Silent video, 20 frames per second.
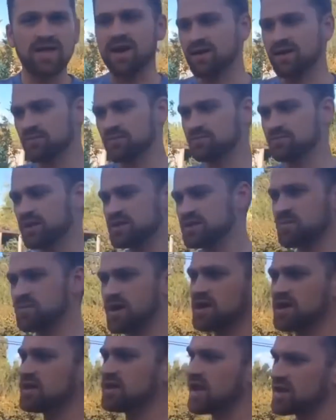Completes my
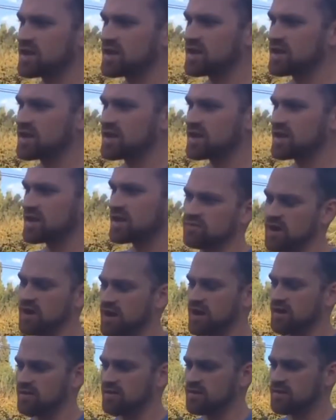collection of
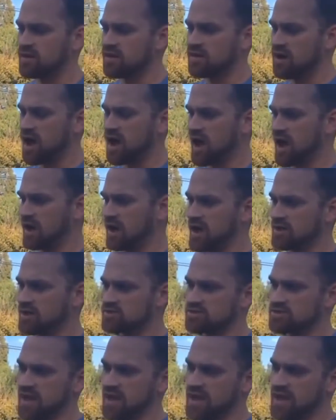
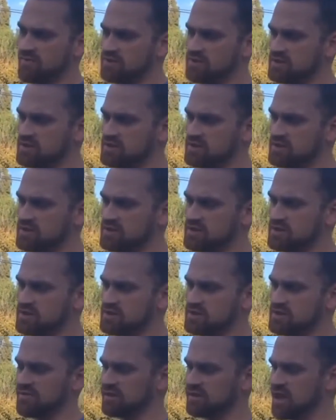ionizers. I have a Tyant, I
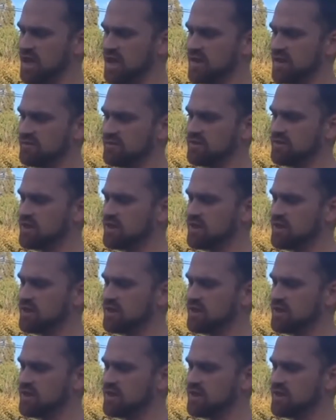have a Life.